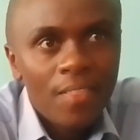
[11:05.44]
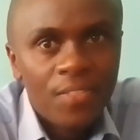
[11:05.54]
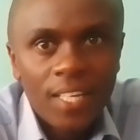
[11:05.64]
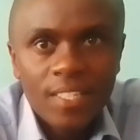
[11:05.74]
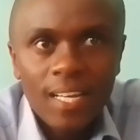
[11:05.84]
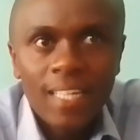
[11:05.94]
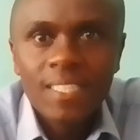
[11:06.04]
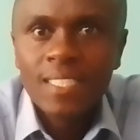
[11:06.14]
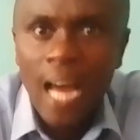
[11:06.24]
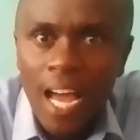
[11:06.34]
That
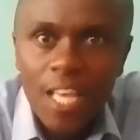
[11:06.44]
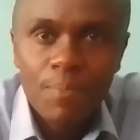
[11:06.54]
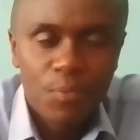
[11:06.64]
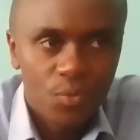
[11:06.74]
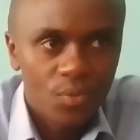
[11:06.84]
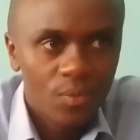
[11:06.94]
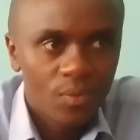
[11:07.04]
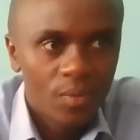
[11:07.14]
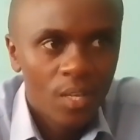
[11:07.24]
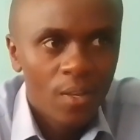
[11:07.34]
at times,
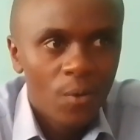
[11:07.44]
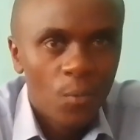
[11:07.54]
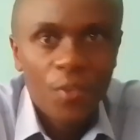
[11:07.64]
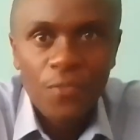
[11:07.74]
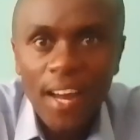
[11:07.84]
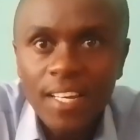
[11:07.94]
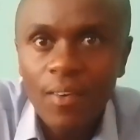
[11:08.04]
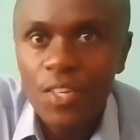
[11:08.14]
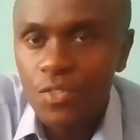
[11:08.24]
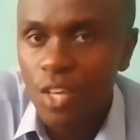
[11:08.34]
we find
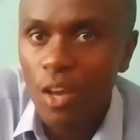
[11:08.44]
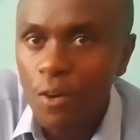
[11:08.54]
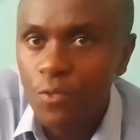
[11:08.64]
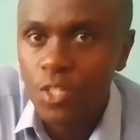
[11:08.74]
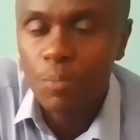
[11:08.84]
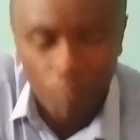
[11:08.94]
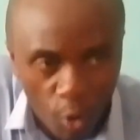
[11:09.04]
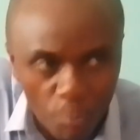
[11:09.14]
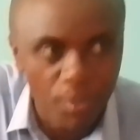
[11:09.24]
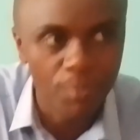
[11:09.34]
ourselves in
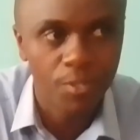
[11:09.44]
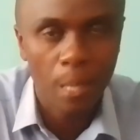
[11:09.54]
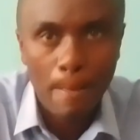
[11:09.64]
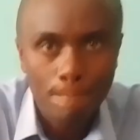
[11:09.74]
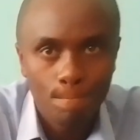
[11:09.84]
problems.